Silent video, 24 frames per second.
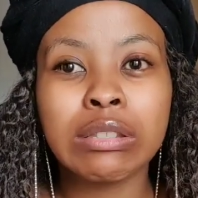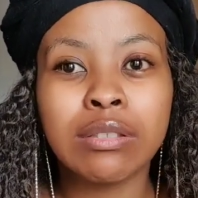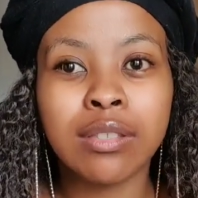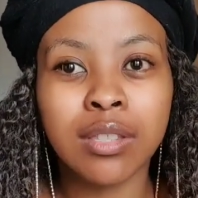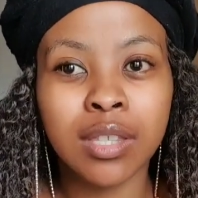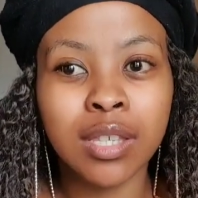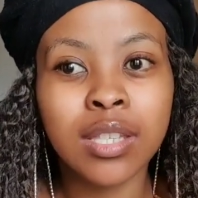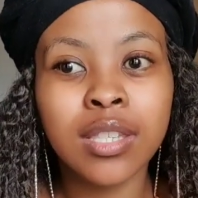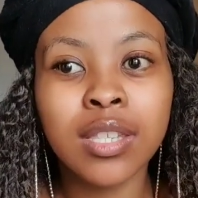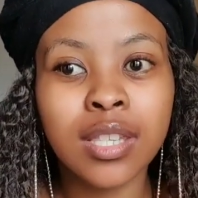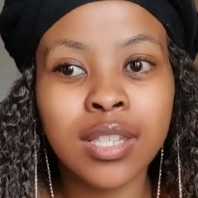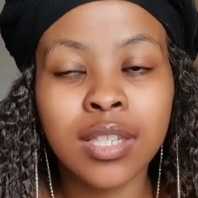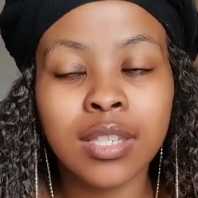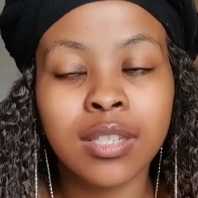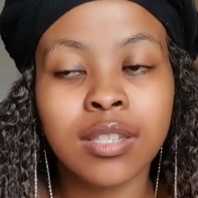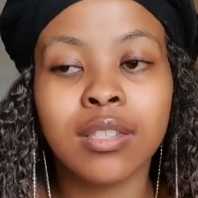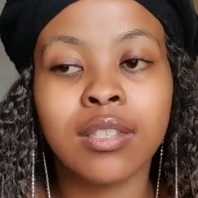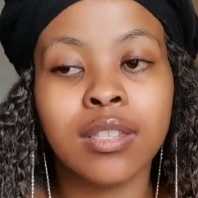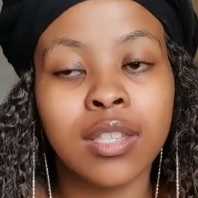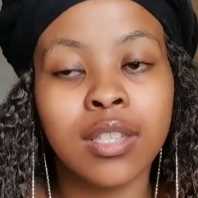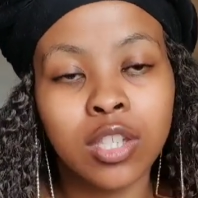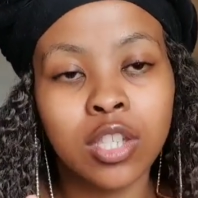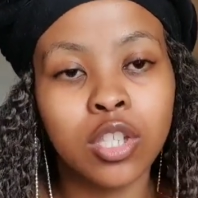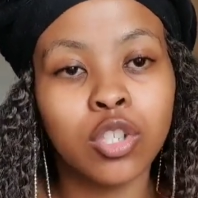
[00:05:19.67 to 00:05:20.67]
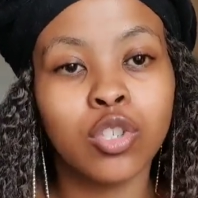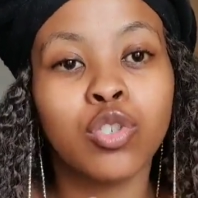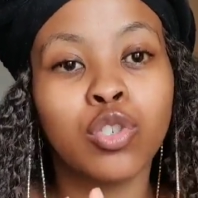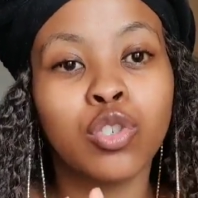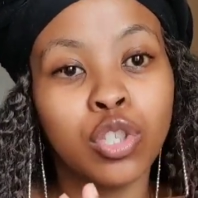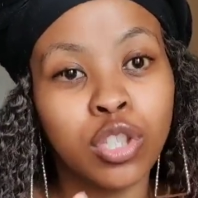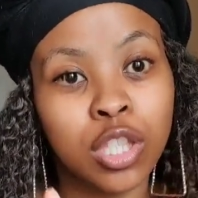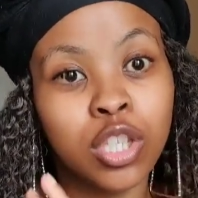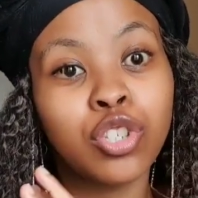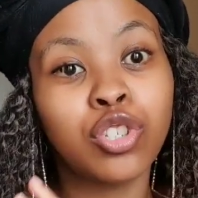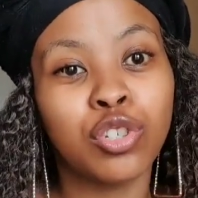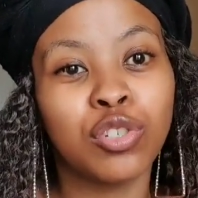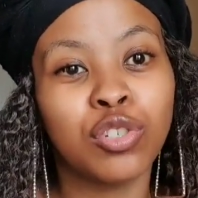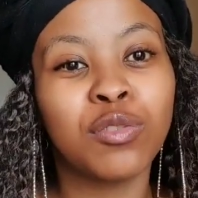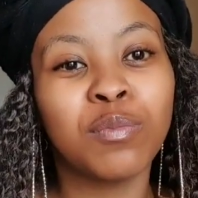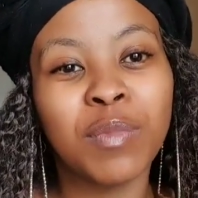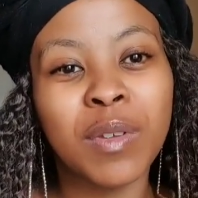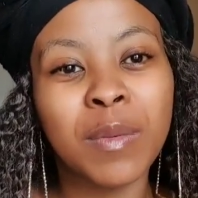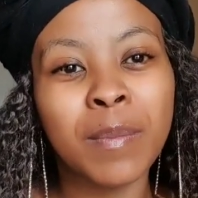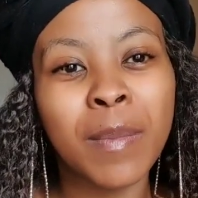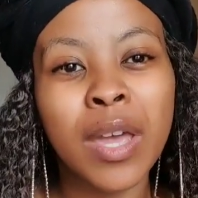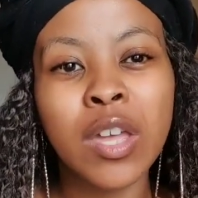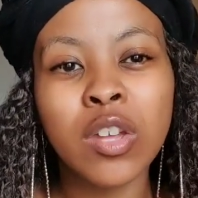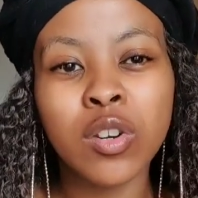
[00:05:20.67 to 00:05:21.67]
this is this is this should
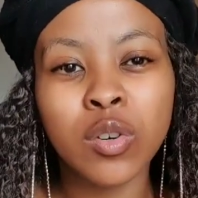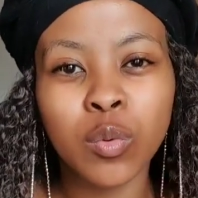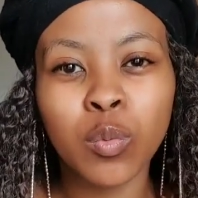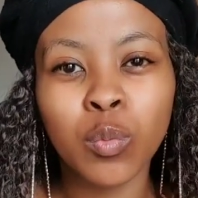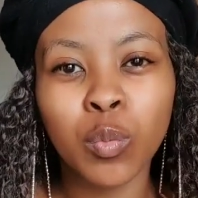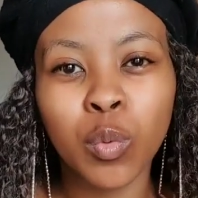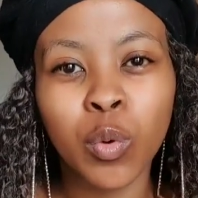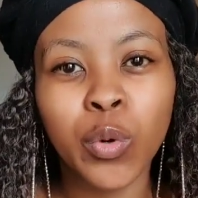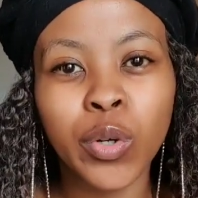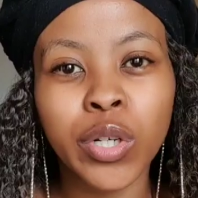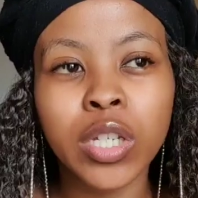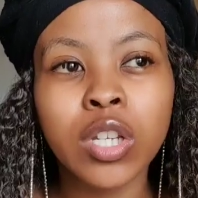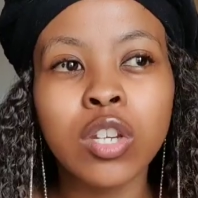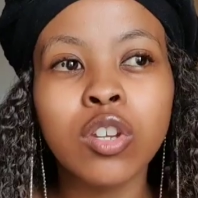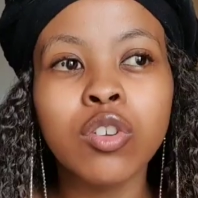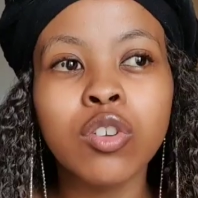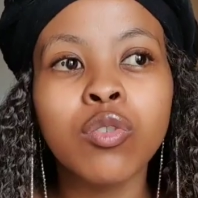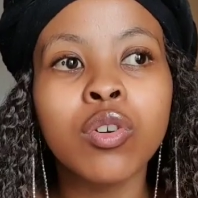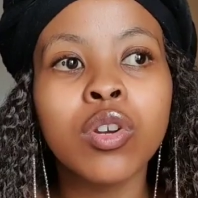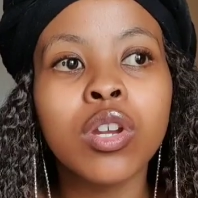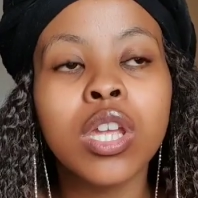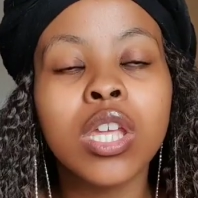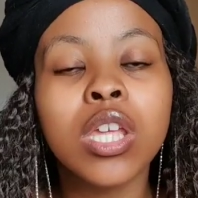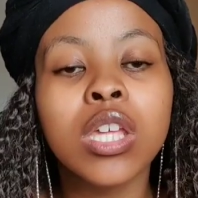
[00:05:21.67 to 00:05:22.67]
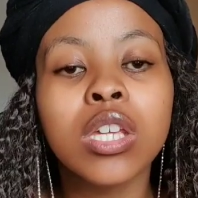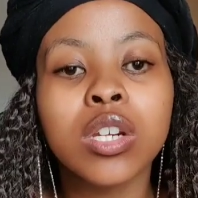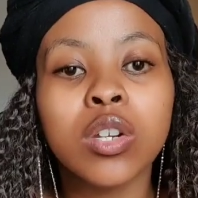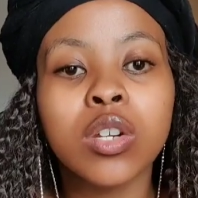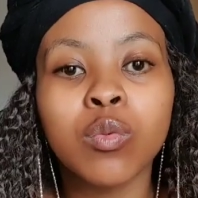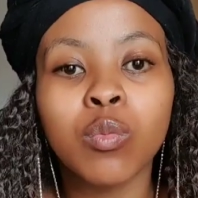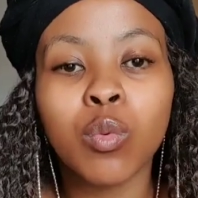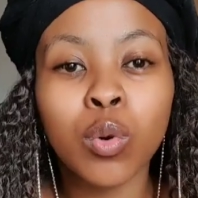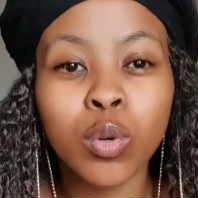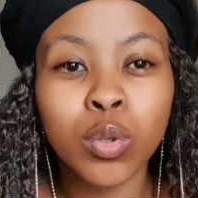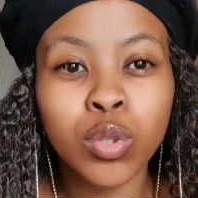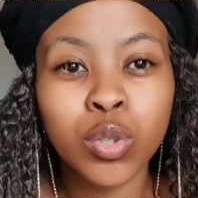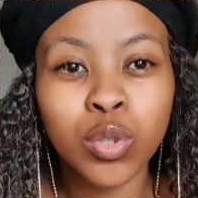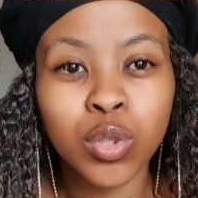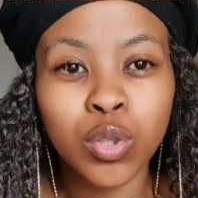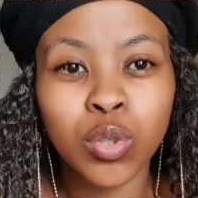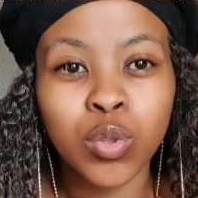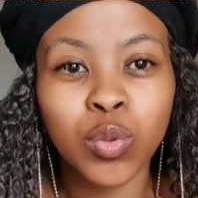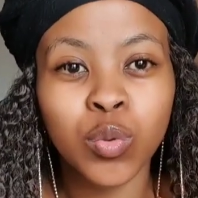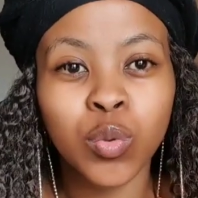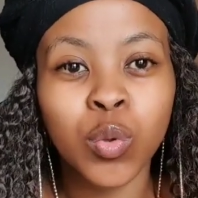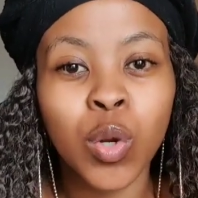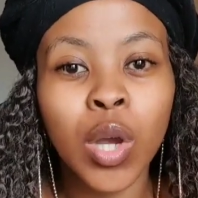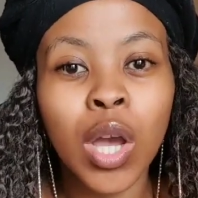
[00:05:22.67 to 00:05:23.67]
be my reward he he rewards
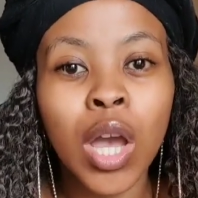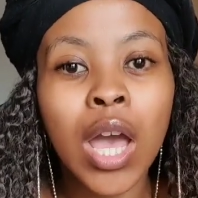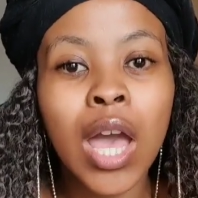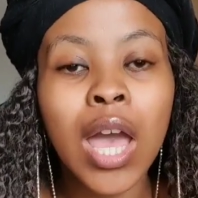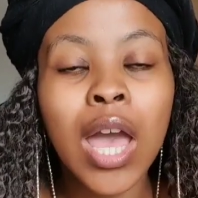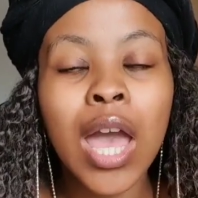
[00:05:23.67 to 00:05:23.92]
you